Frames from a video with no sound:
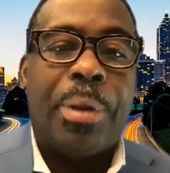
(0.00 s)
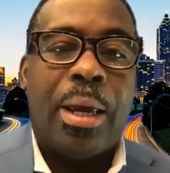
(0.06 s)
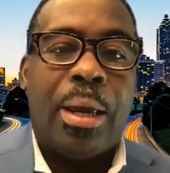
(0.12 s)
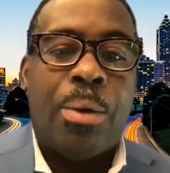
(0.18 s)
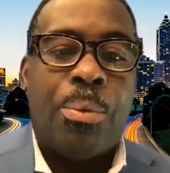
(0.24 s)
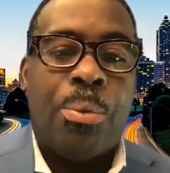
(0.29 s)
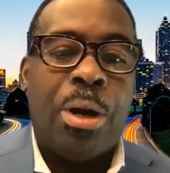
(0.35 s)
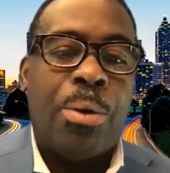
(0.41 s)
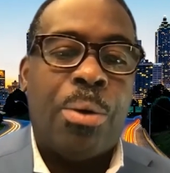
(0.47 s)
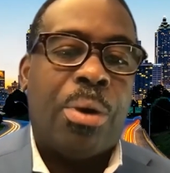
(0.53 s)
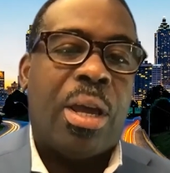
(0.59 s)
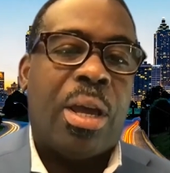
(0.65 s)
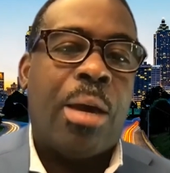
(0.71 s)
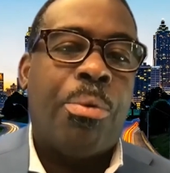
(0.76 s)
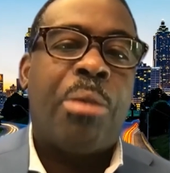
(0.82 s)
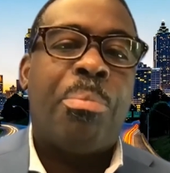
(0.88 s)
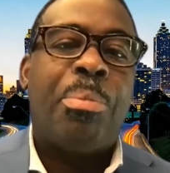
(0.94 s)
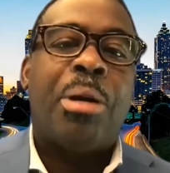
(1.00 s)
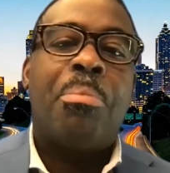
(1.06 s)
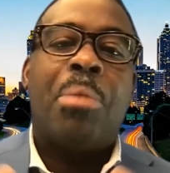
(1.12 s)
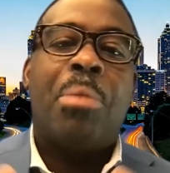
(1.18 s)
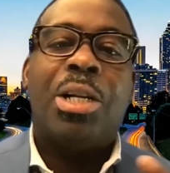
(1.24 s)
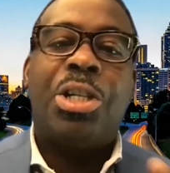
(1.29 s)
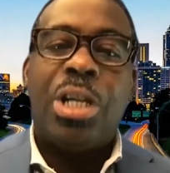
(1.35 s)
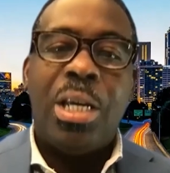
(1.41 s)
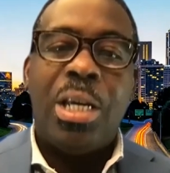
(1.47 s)
it would have been
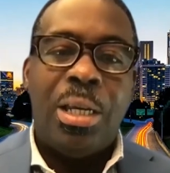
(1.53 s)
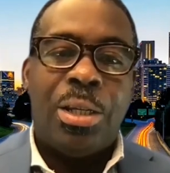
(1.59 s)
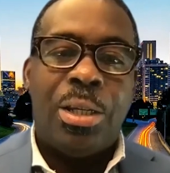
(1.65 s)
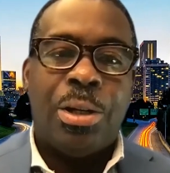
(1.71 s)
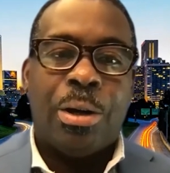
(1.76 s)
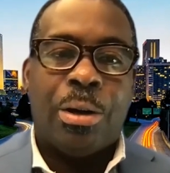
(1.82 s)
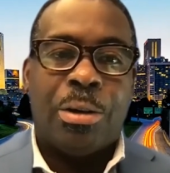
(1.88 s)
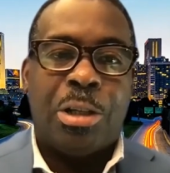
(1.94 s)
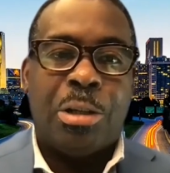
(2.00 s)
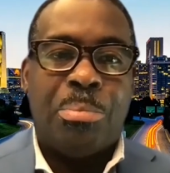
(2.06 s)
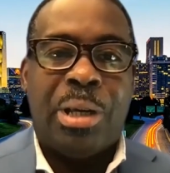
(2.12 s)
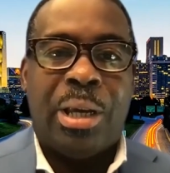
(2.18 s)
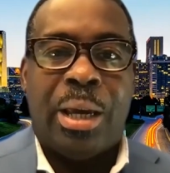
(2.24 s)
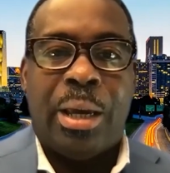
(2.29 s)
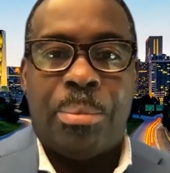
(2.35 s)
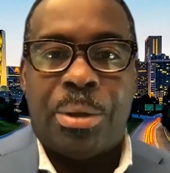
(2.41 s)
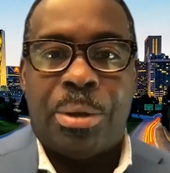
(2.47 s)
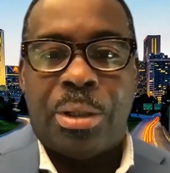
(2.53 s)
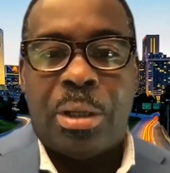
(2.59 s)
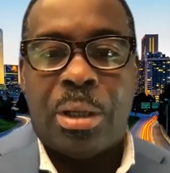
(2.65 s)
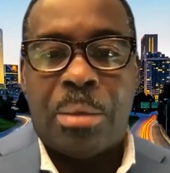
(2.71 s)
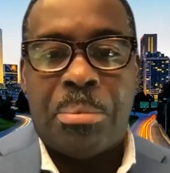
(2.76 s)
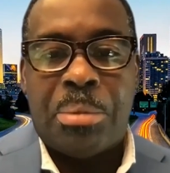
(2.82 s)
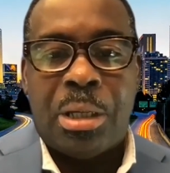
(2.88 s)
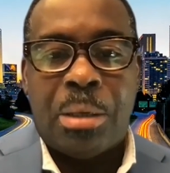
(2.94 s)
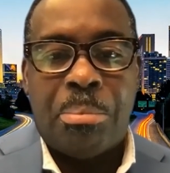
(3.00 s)
much easier to be able
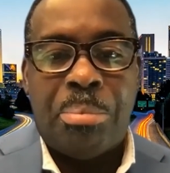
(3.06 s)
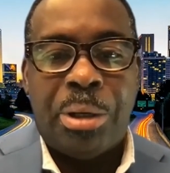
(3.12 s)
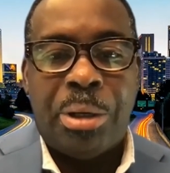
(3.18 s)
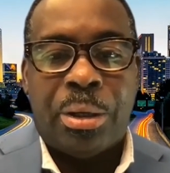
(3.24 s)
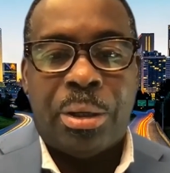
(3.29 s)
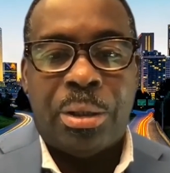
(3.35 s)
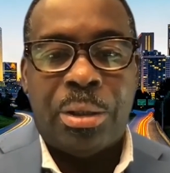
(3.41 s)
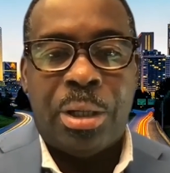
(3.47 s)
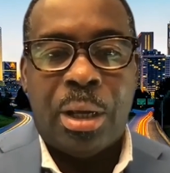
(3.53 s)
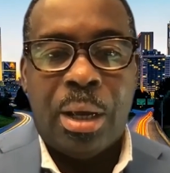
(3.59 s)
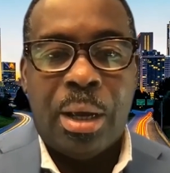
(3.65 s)
to build